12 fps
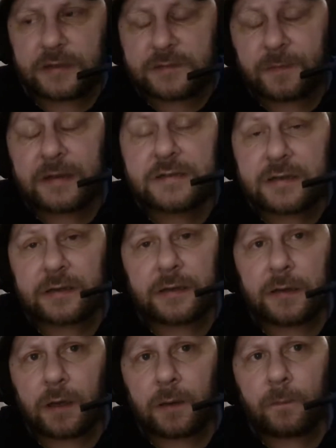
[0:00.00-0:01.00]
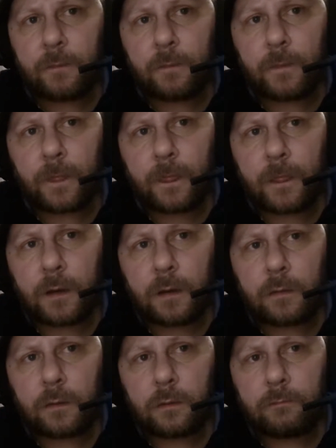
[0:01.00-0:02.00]
basically
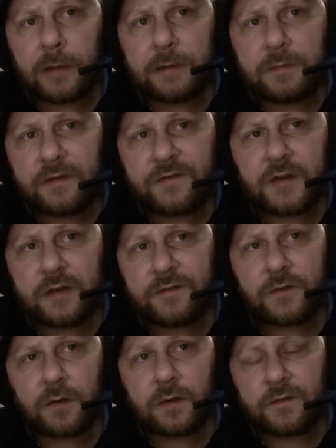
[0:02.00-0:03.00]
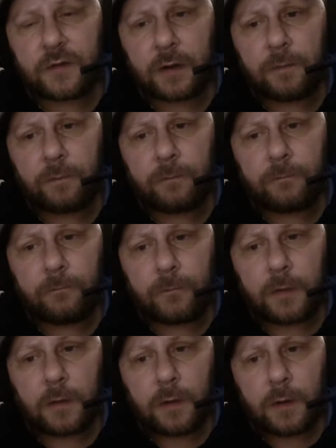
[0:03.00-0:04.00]
made me fearful of
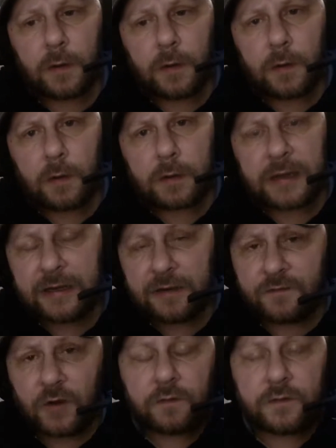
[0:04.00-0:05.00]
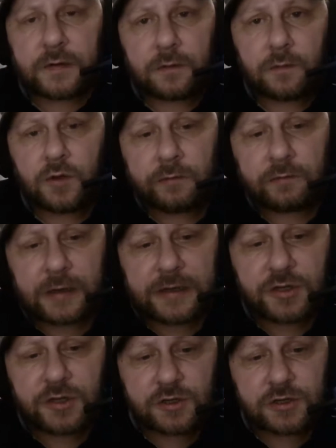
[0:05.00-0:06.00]
getting involved in new
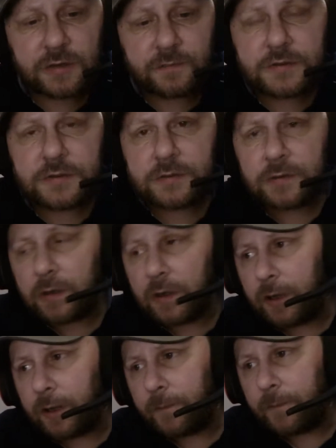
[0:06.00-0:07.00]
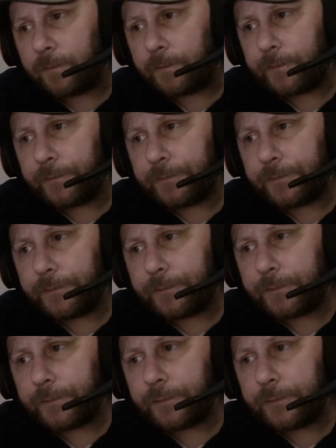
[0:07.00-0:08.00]
relationships. When
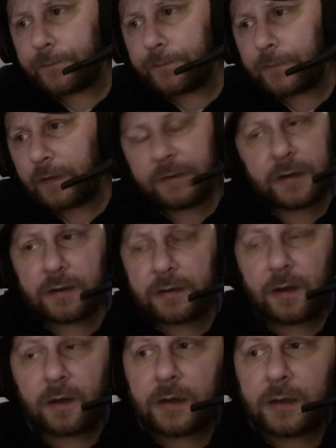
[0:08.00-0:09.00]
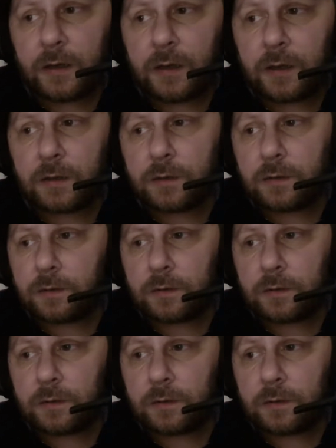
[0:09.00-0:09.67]
I